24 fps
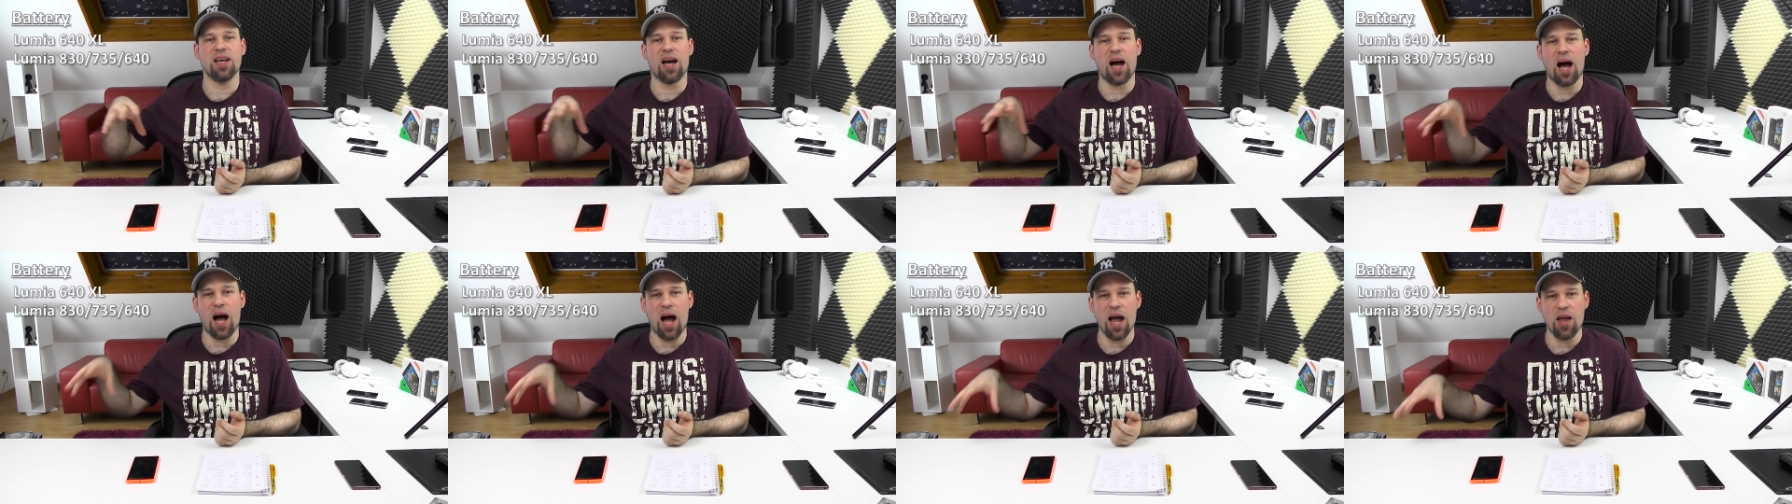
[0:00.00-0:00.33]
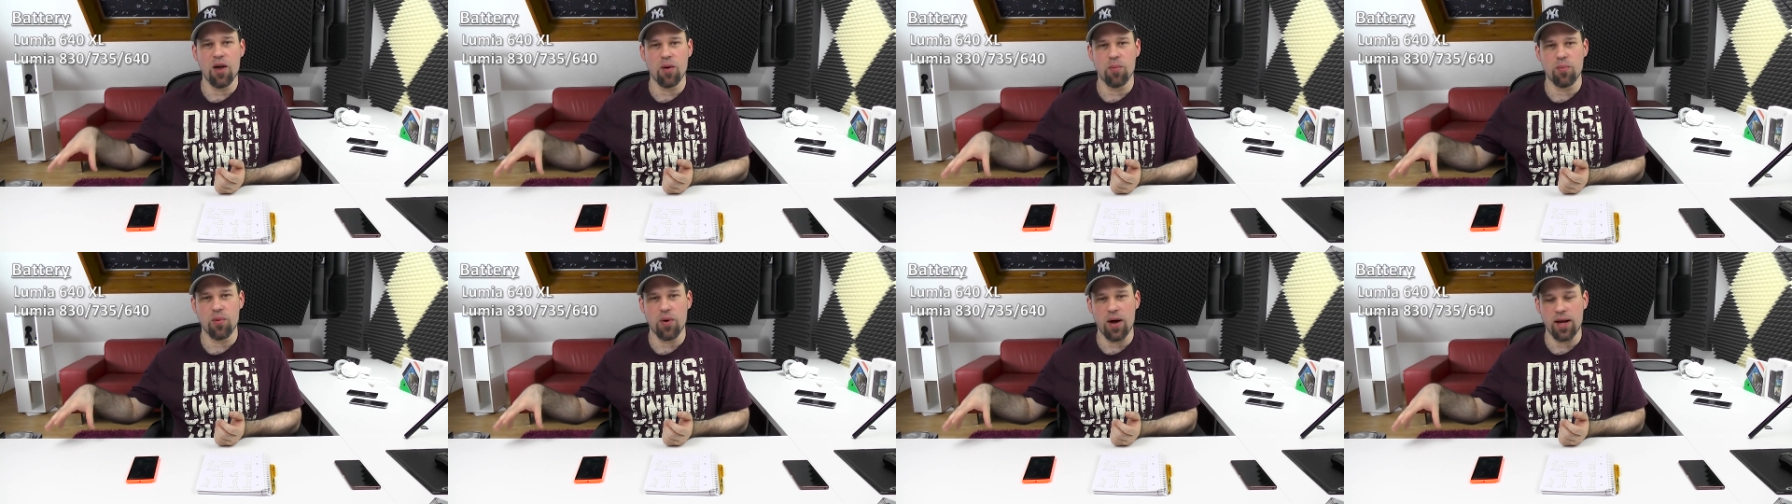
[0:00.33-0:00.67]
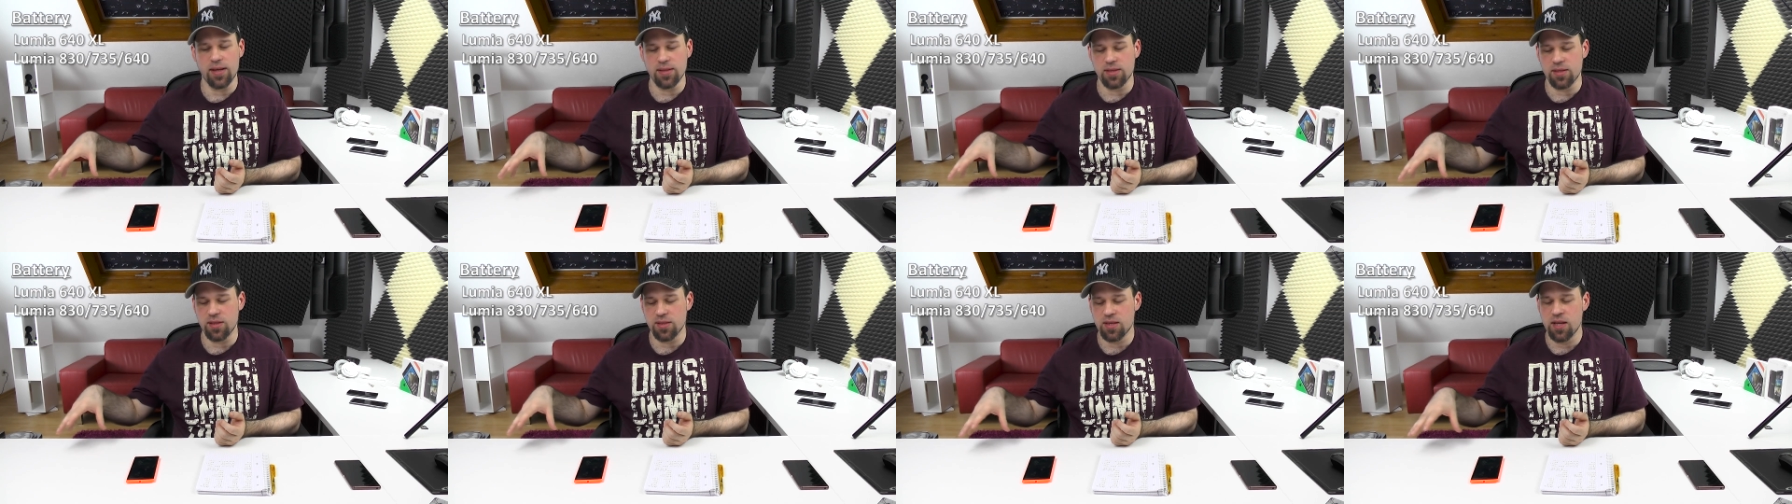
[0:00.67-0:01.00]
higher
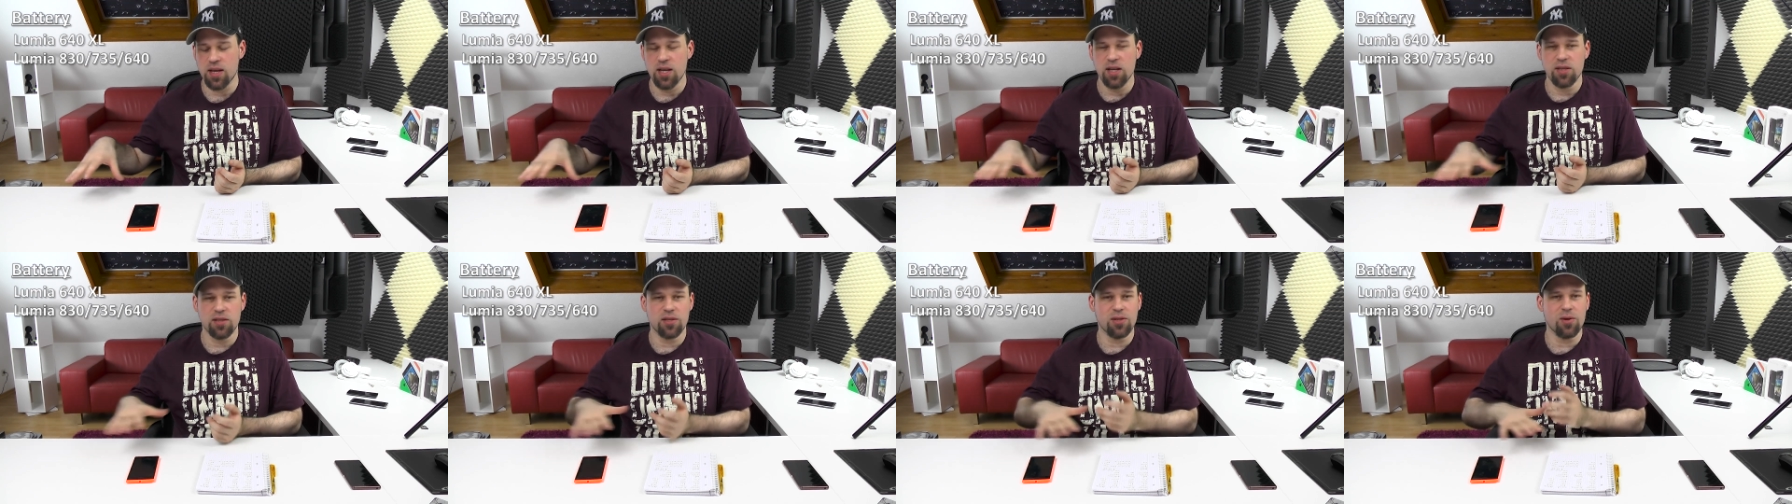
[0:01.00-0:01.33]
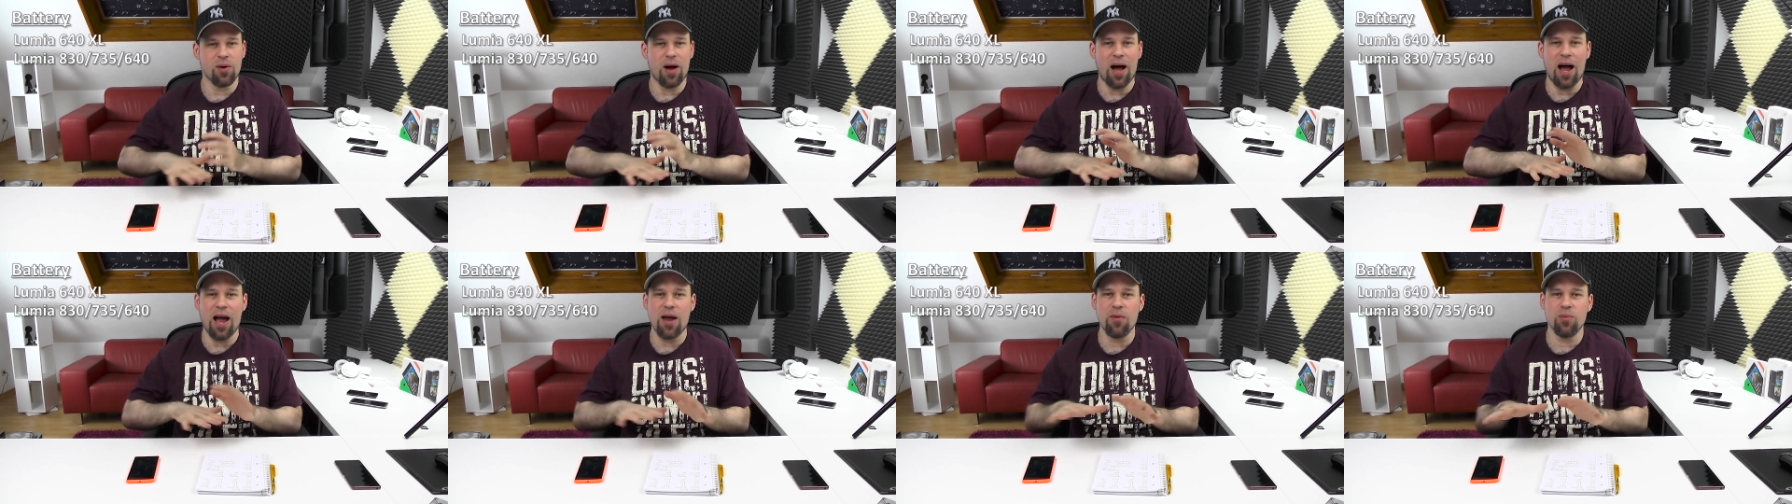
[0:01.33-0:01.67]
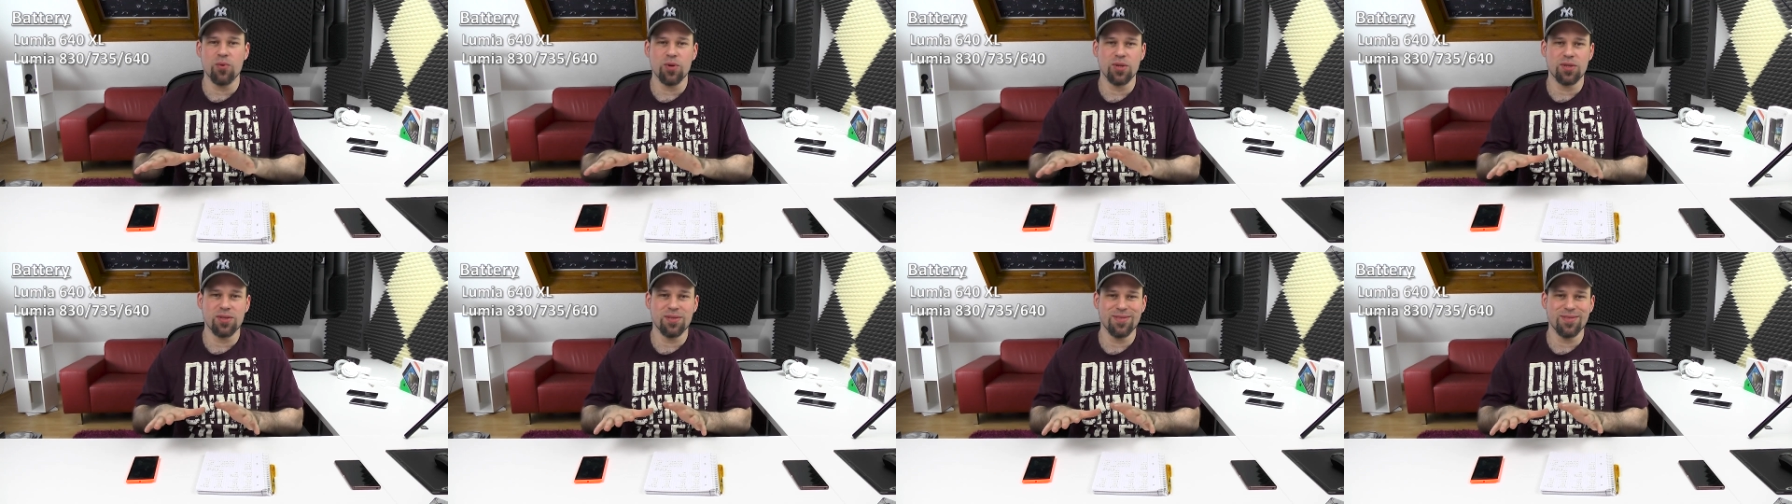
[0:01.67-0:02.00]
brightness. So I